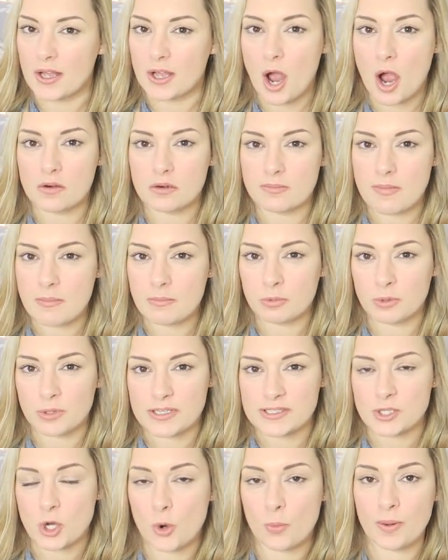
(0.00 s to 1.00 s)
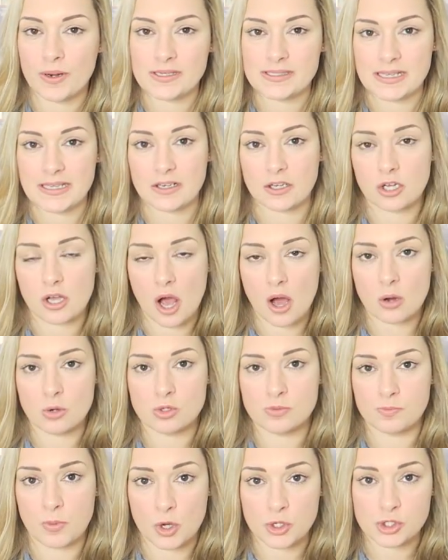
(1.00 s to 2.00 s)
I can't remember what it's called, but it's in a
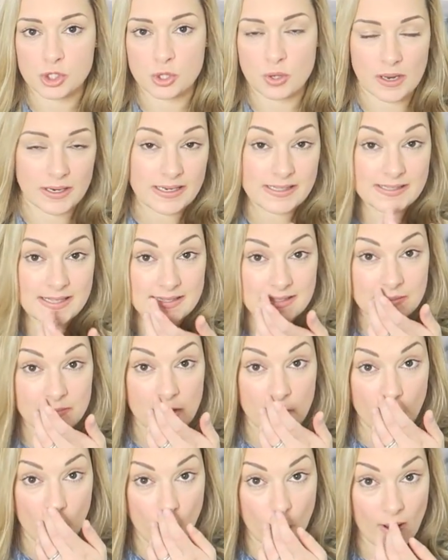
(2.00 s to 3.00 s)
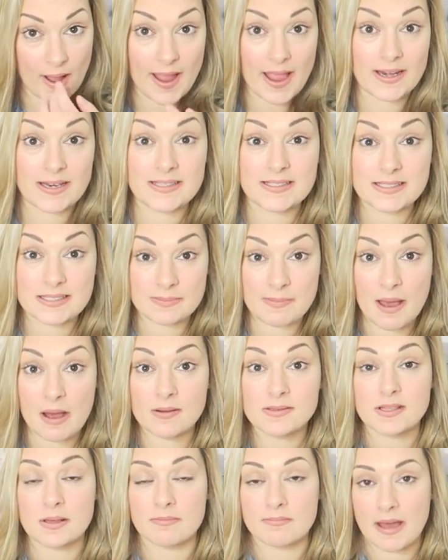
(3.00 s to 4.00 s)
gold bottle and it sits in my hallway and it
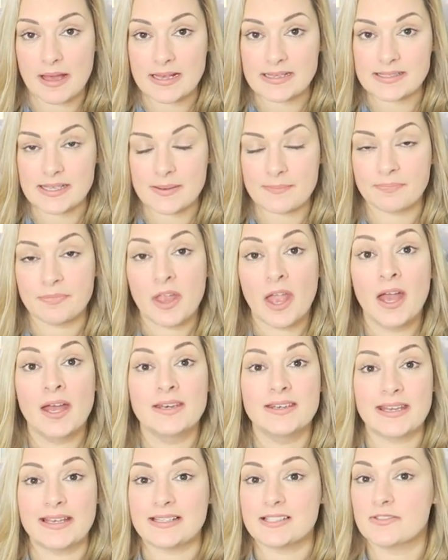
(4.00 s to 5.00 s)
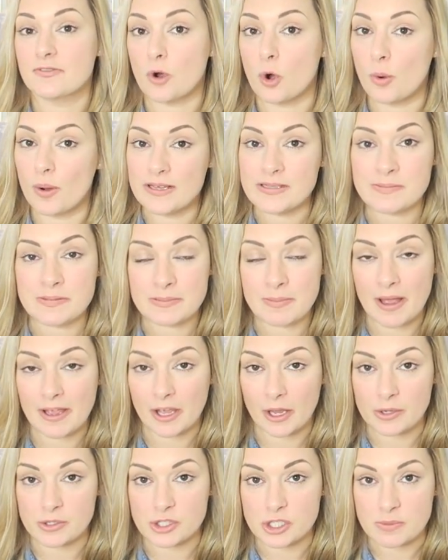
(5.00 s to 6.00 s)
smells amazing. Next have always been my
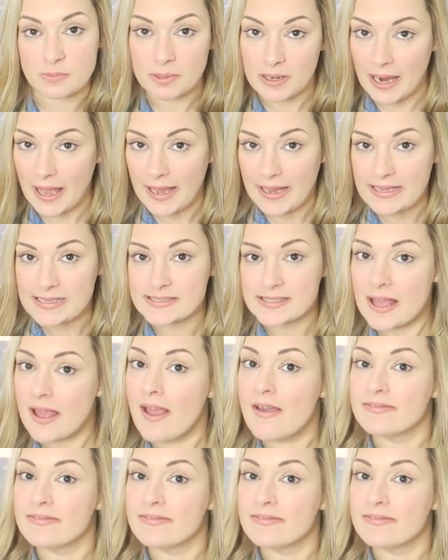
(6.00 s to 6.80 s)
go-to place.